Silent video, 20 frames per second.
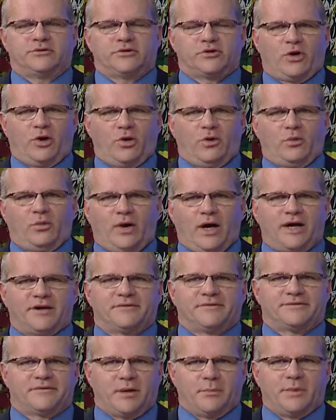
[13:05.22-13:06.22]
So what
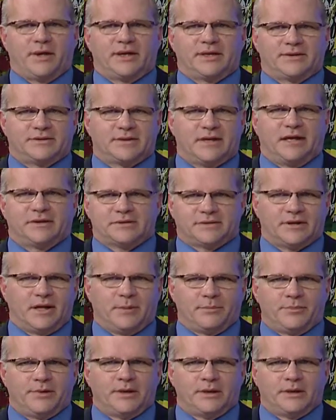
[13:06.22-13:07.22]
if somebody says
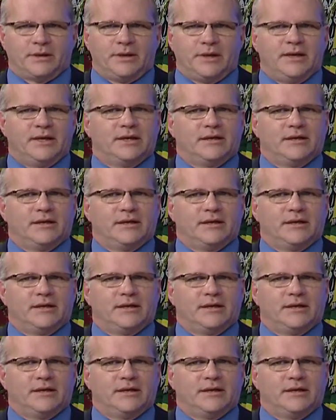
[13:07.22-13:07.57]
something?